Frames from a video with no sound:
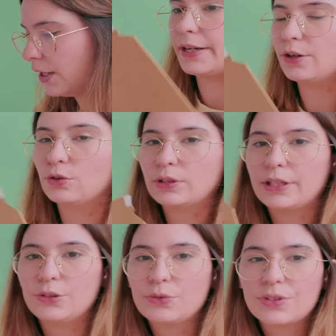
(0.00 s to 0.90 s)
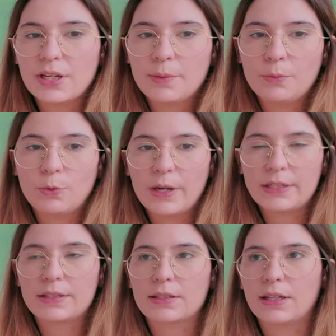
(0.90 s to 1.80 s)
I only use them
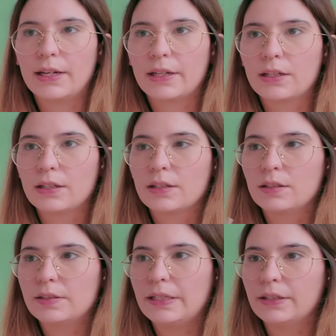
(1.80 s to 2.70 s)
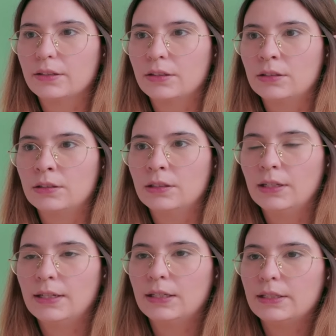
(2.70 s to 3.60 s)
when it's like single
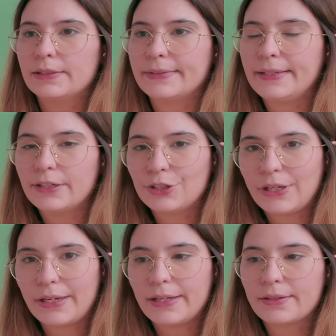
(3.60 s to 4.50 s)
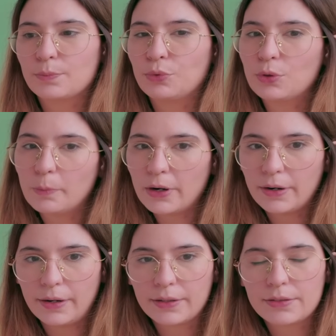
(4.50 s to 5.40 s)
sticker sheets,
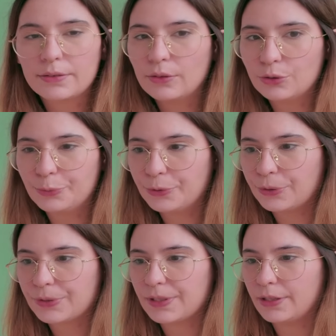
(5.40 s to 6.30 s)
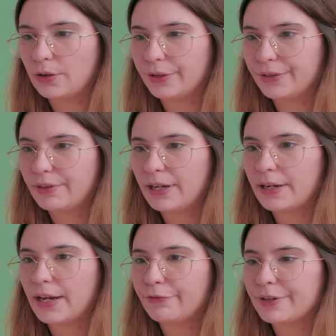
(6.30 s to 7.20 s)
bookmarks, notebooks, and all of
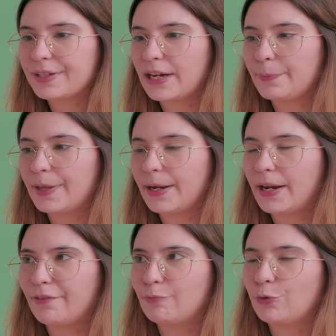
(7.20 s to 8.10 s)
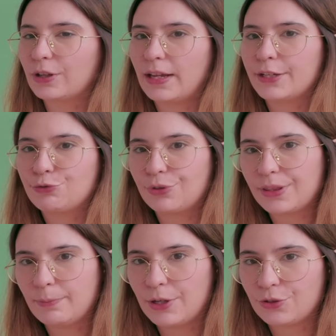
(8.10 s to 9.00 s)
that. Every time that I have more like
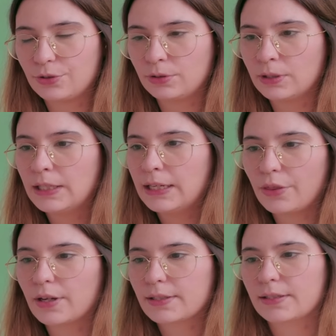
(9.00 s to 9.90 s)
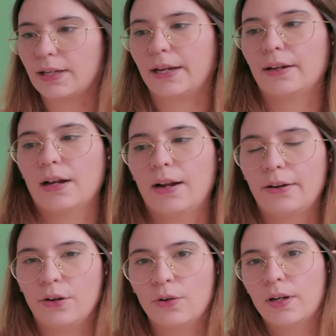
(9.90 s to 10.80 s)
three-dimensional products like, I
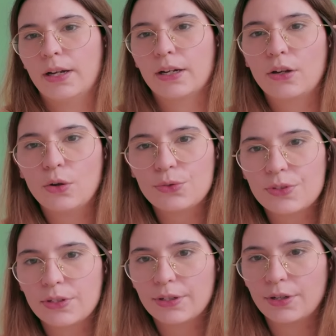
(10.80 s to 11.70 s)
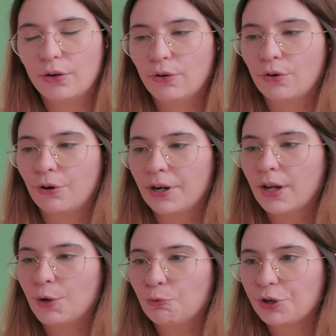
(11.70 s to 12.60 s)
don't know, a coaster or
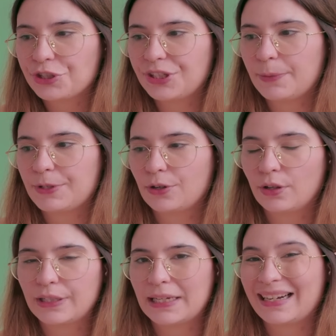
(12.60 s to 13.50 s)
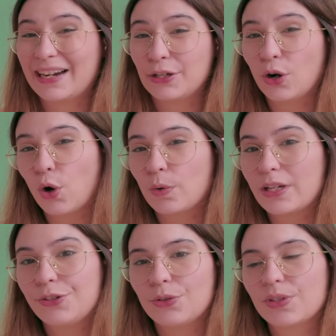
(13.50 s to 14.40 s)
washi tapes and all of that, I
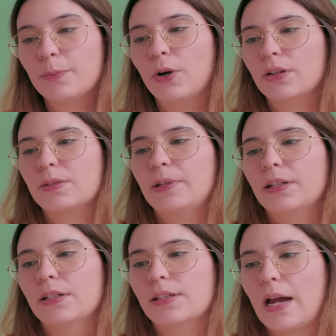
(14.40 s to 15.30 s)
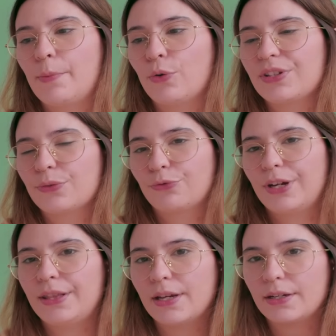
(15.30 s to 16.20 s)
always use a box because I'm always
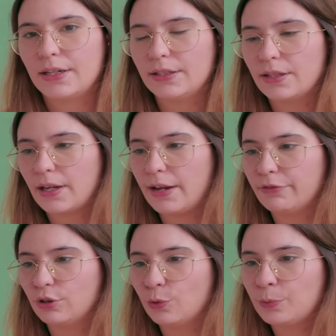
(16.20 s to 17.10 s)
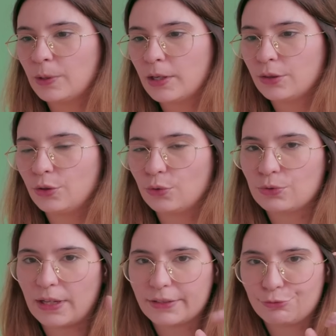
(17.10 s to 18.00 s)
afraid that in the envelope,
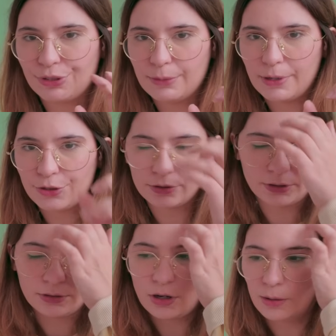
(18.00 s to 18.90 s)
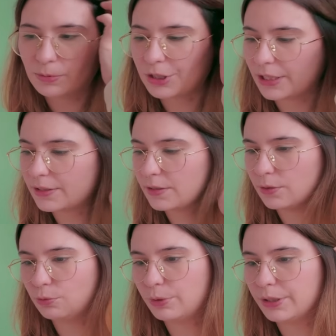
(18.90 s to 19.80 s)
those like three-dimensional
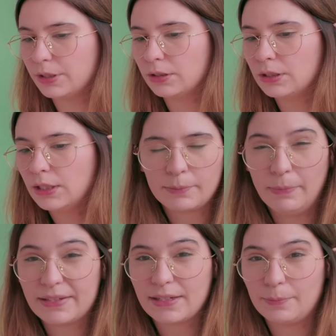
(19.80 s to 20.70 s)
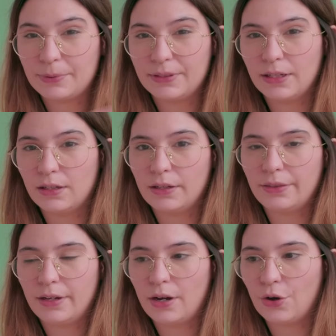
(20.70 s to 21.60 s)
objects will mess up
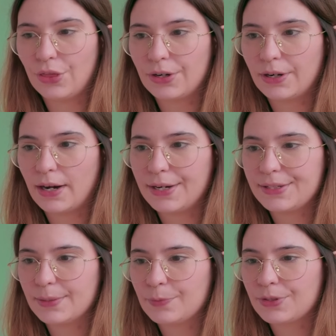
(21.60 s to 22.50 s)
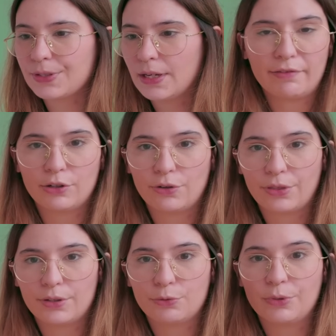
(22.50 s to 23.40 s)
the other items. I have an
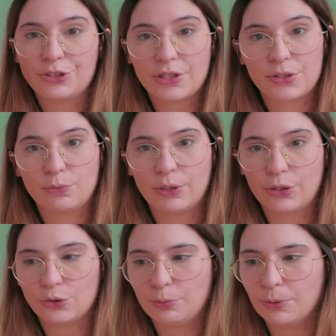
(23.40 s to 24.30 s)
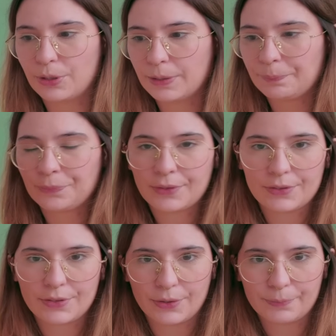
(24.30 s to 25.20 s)
order with just one notebook,
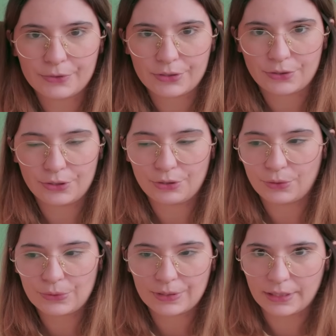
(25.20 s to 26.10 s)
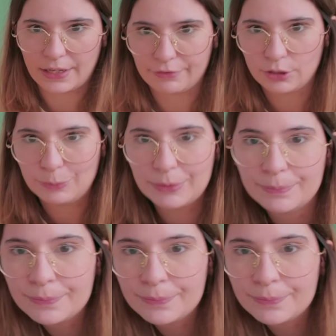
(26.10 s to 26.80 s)
so just going to use an envelope.